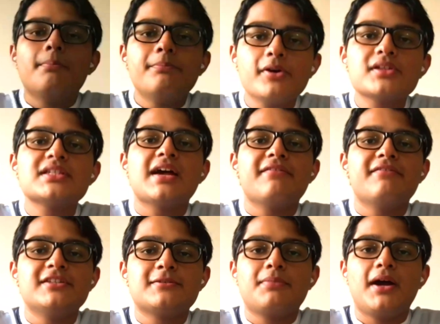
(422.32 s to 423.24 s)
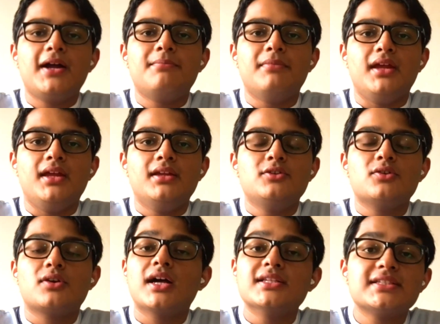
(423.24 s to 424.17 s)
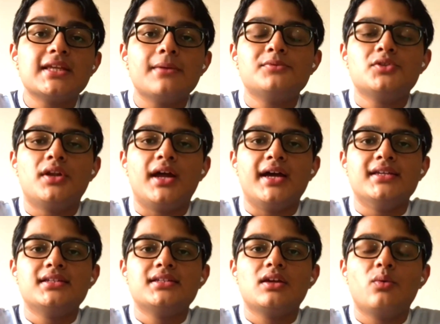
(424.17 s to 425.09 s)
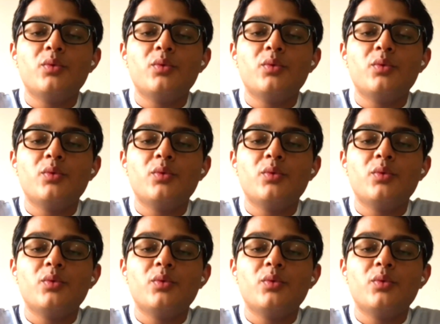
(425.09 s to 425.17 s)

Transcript: Books have inspired me to conceptualize,